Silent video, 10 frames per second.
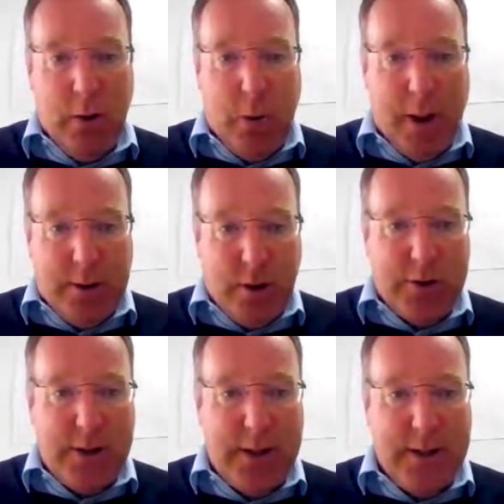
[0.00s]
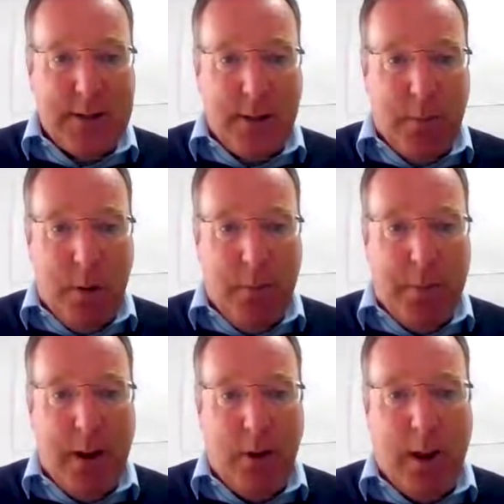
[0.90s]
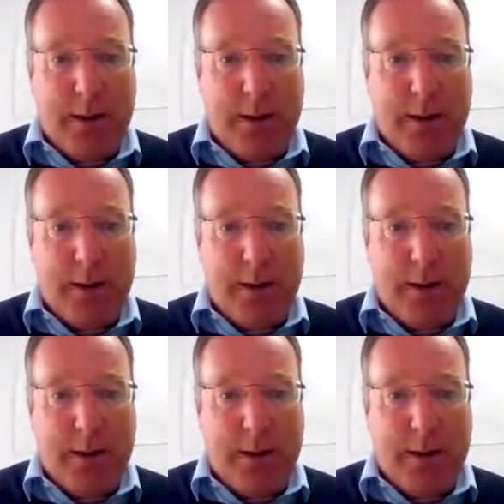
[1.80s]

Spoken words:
where dotted is and below